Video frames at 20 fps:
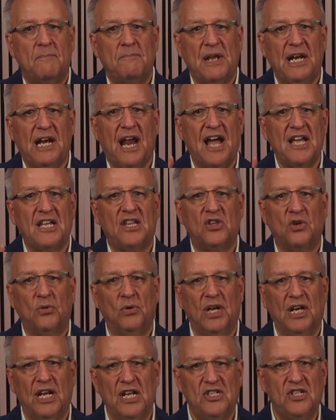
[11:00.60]
be like the
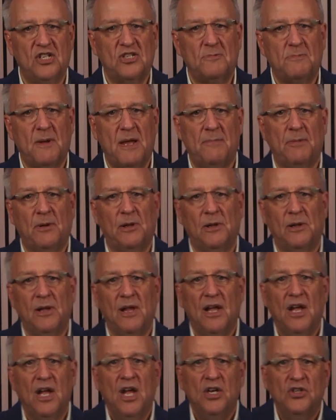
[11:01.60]
religious people.
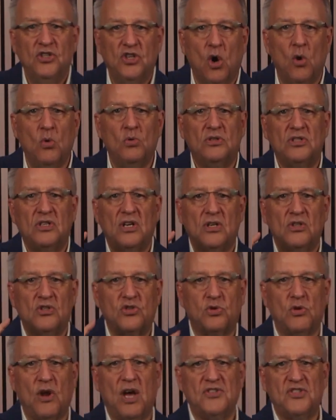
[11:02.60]
Don't
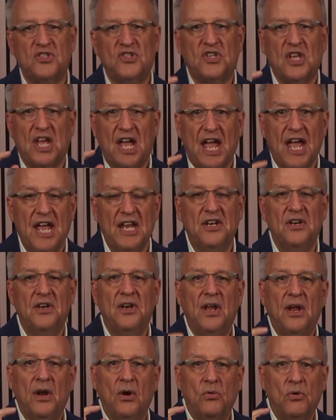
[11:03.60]
trust
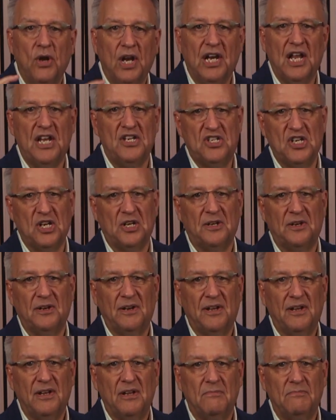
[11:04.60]
in religion,
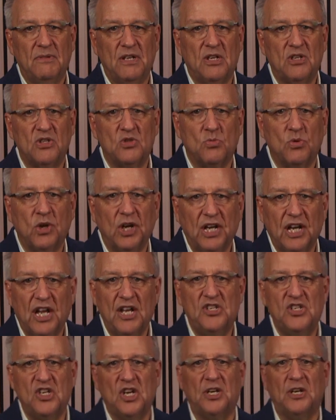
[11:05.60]
because
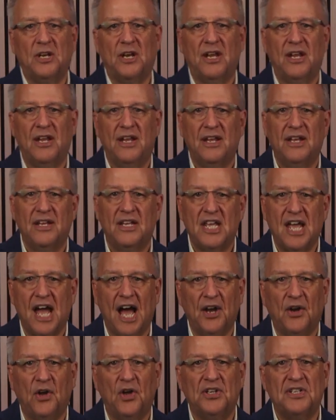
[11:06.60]
religion
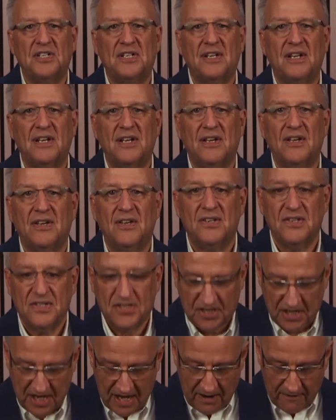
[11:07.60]
cannot
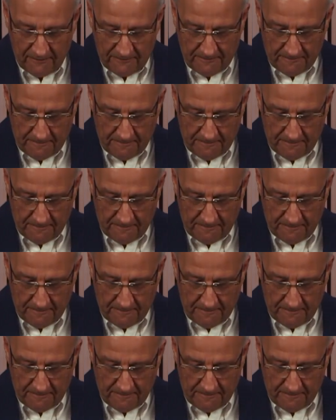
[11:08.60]
save.